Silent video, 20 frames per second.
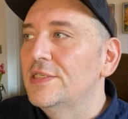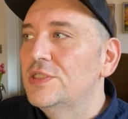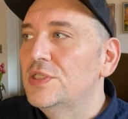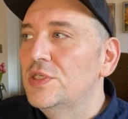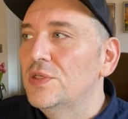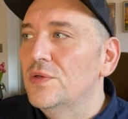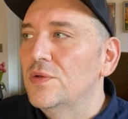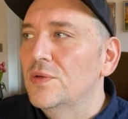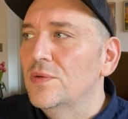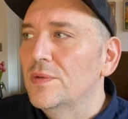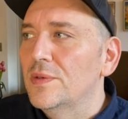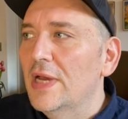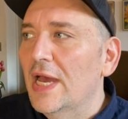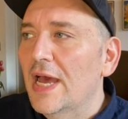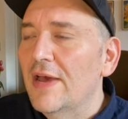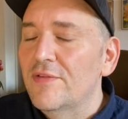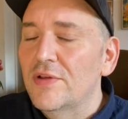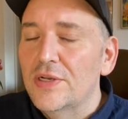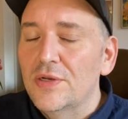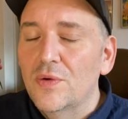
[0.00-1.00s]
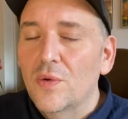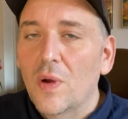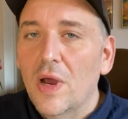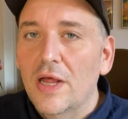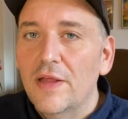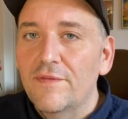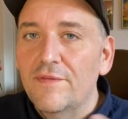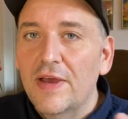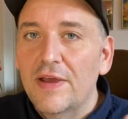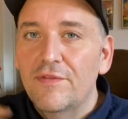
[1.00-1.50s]
to have it
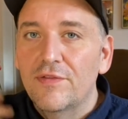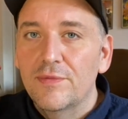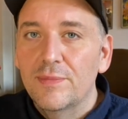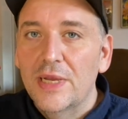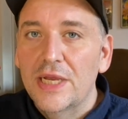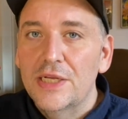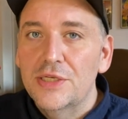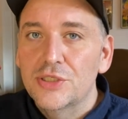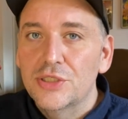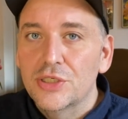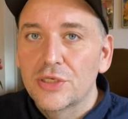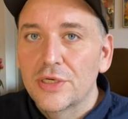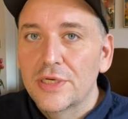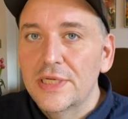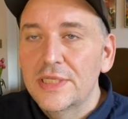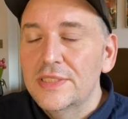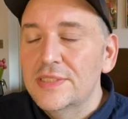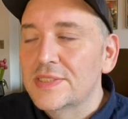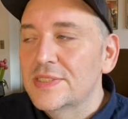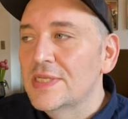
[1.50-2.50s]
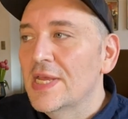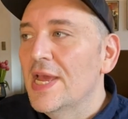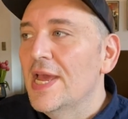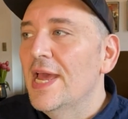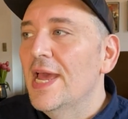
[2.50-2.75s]
qualify for my insurance,